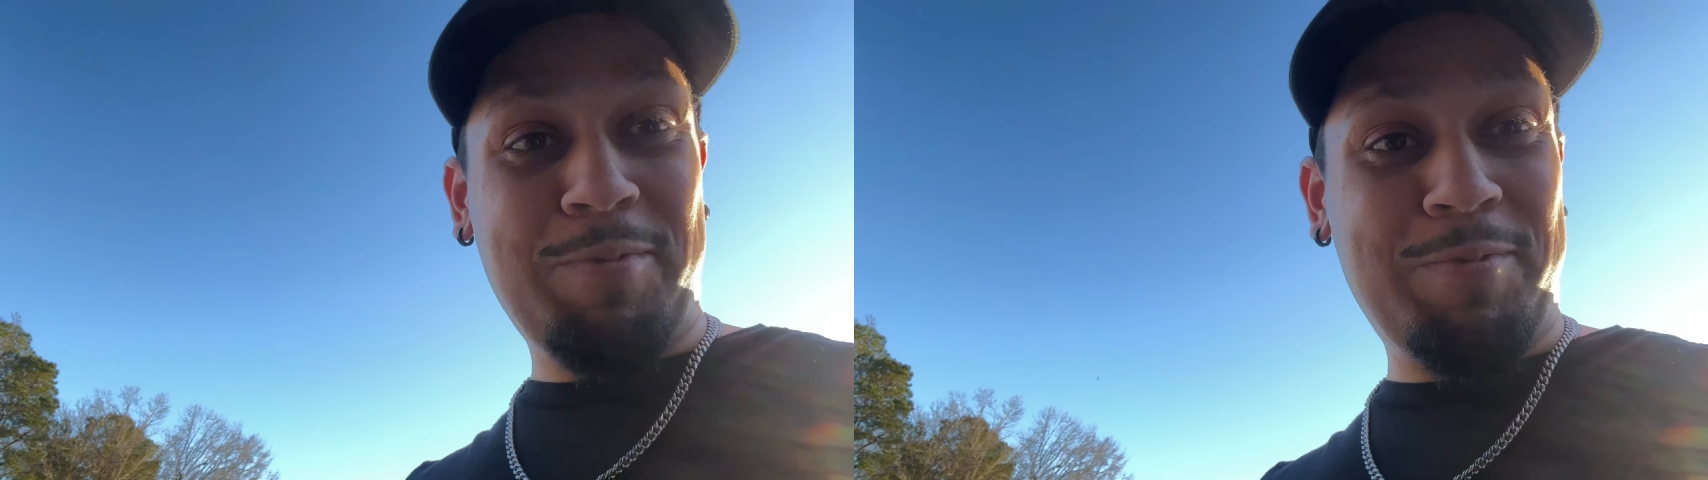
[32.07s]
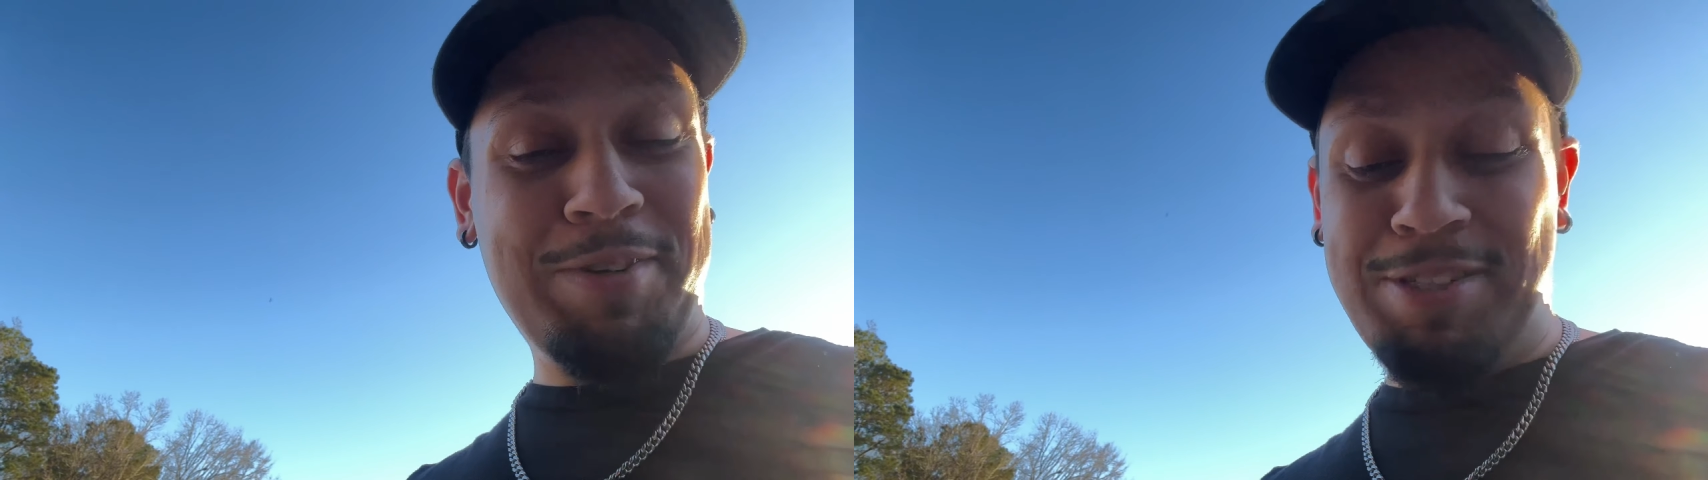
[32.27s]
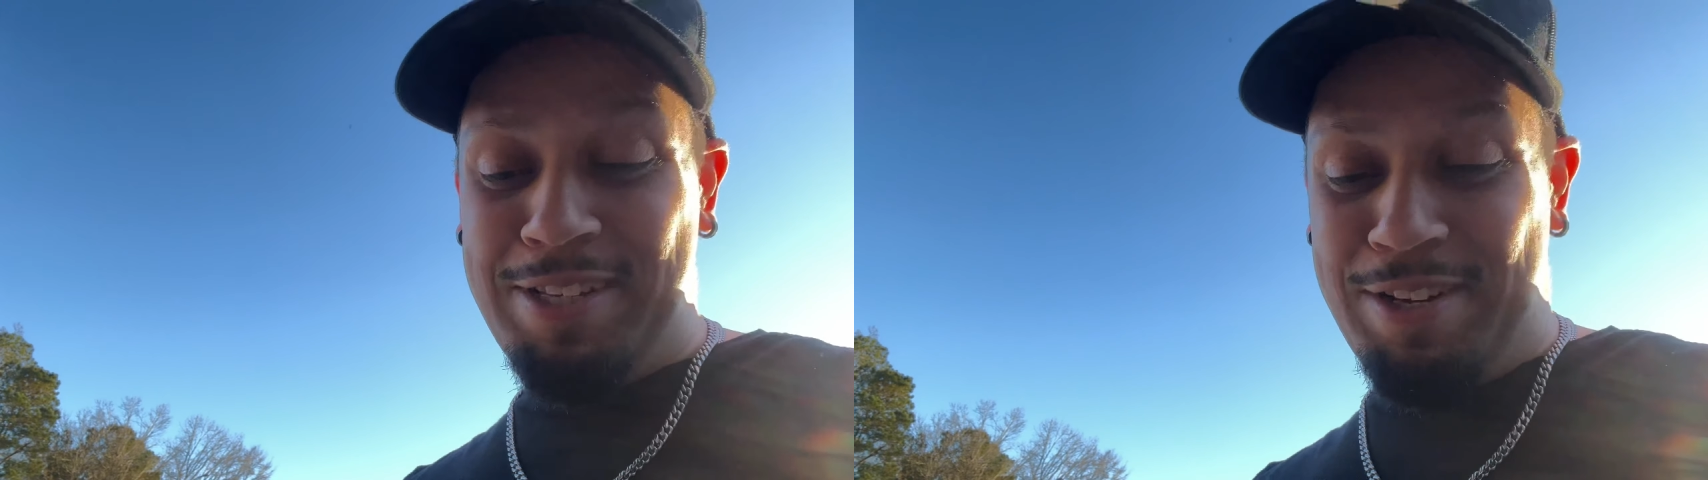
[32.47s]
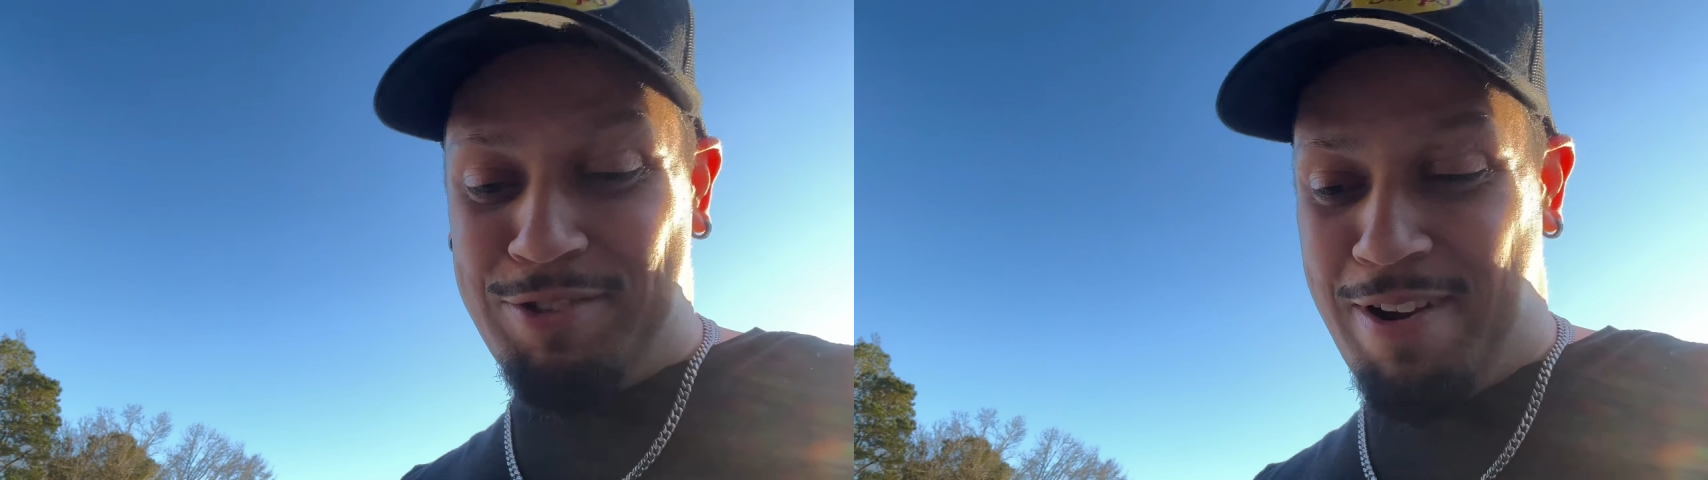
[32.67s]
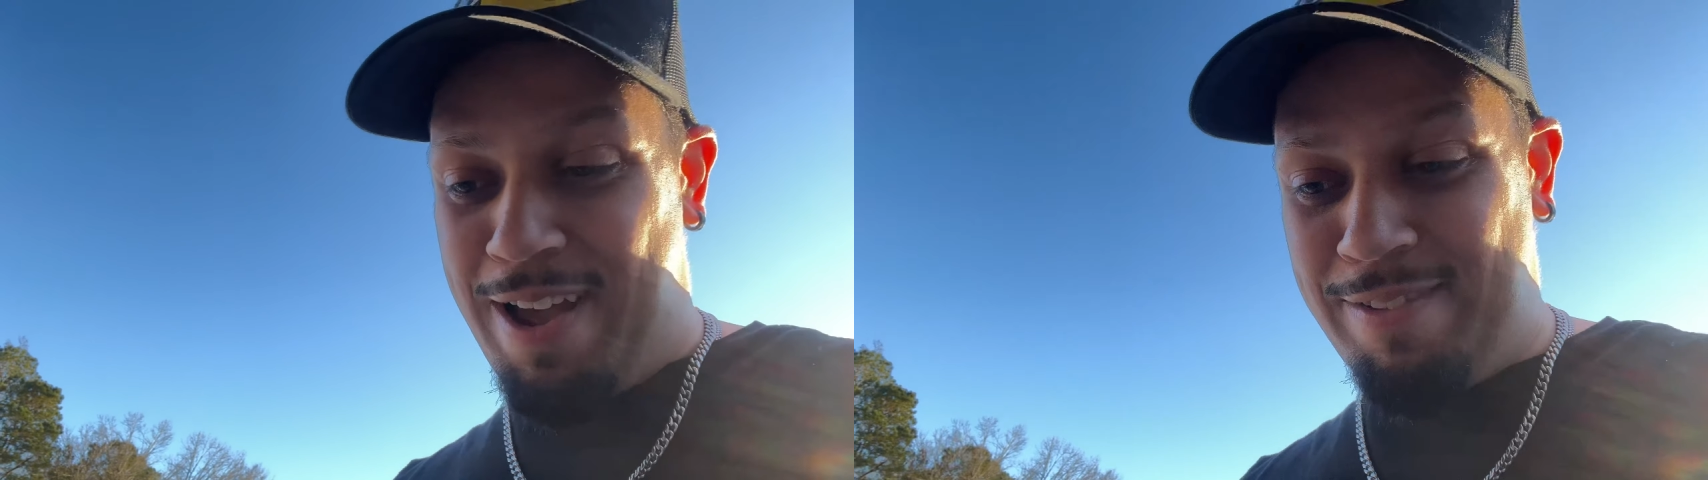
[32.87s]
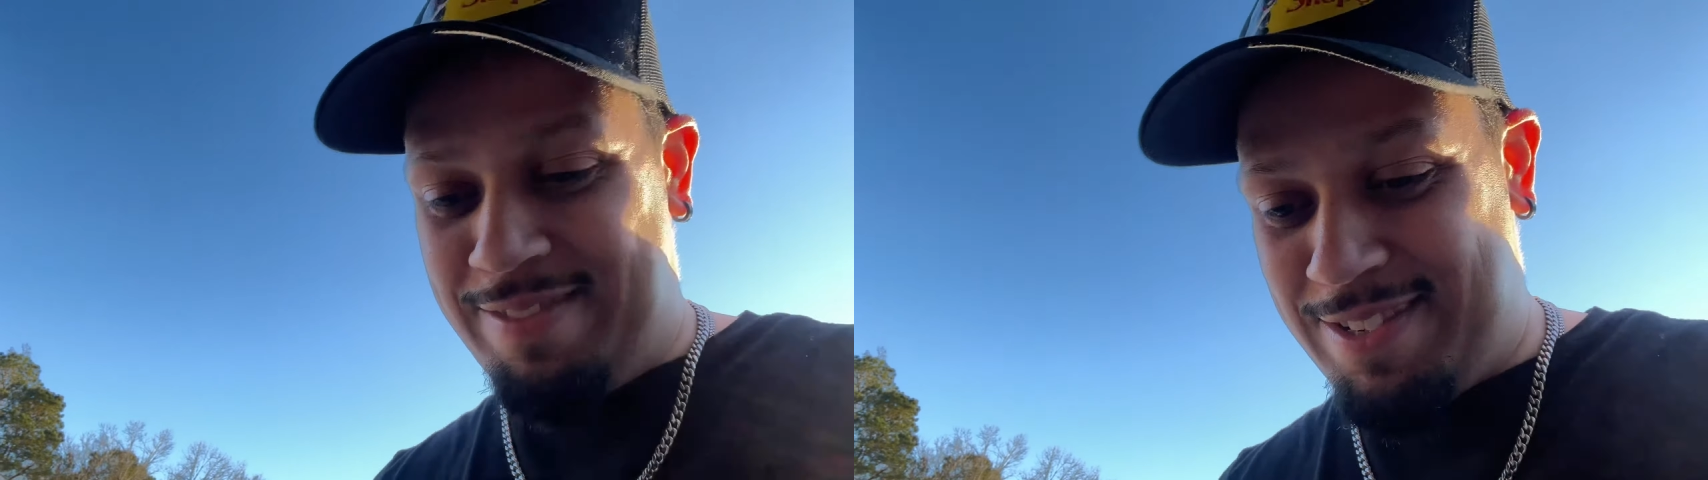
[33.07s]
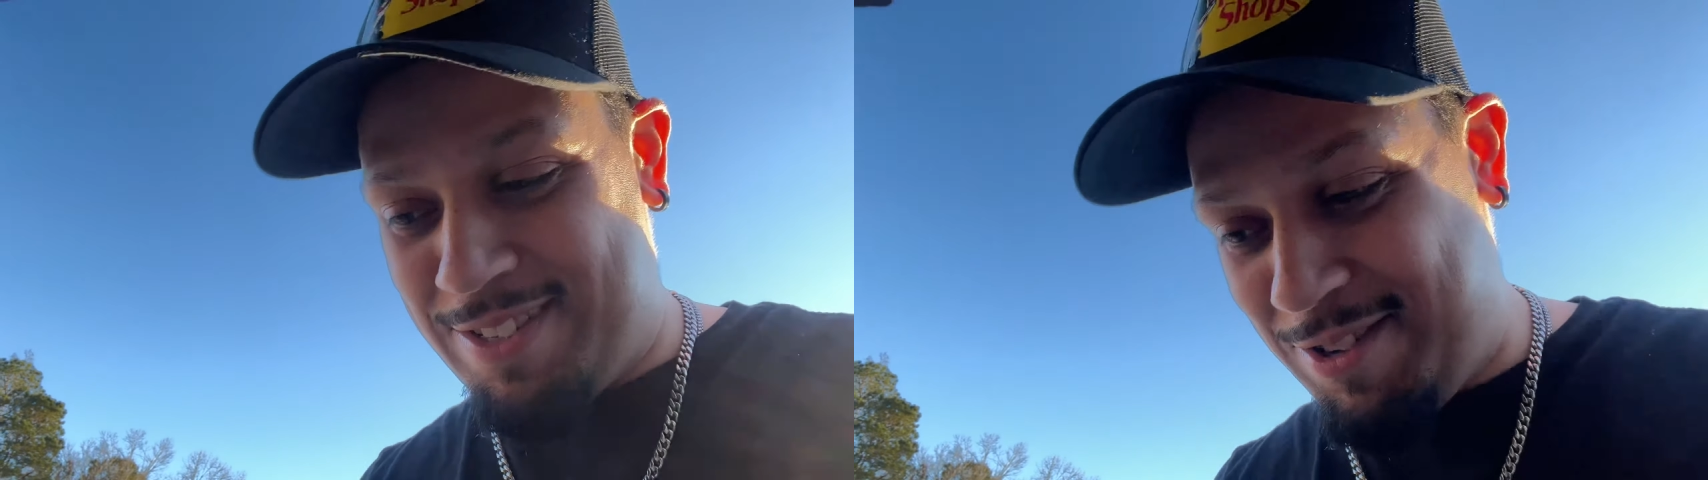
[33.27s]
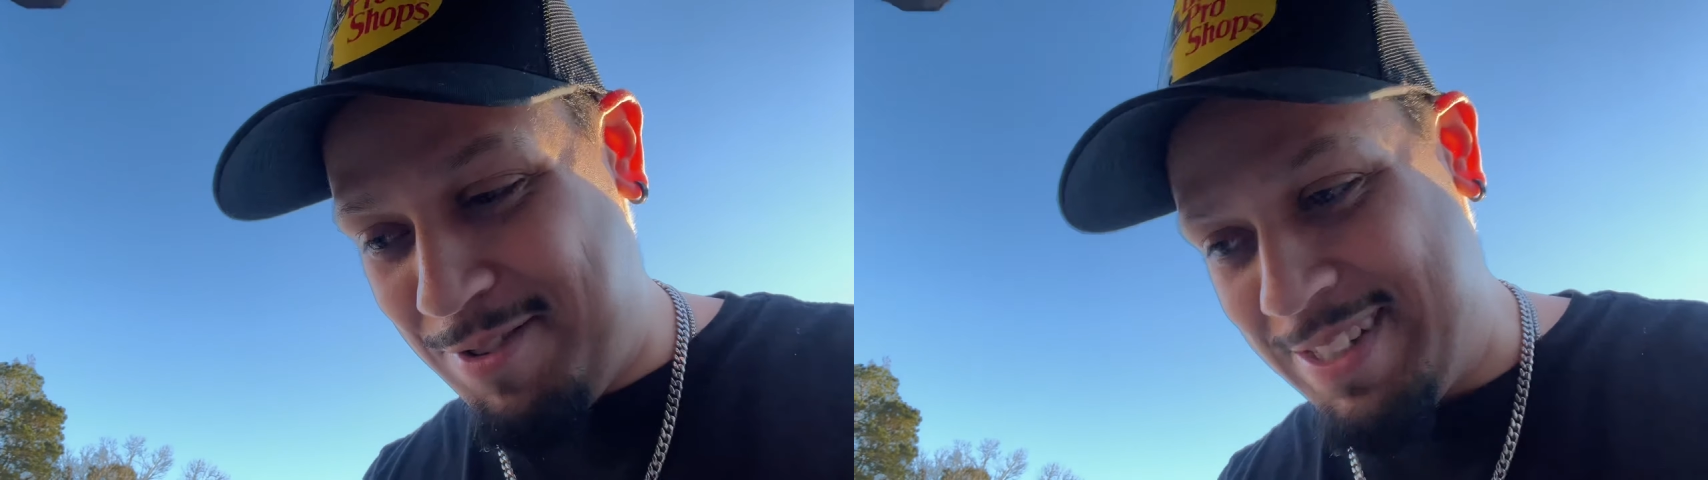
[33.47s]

We're just gonna try. There's a new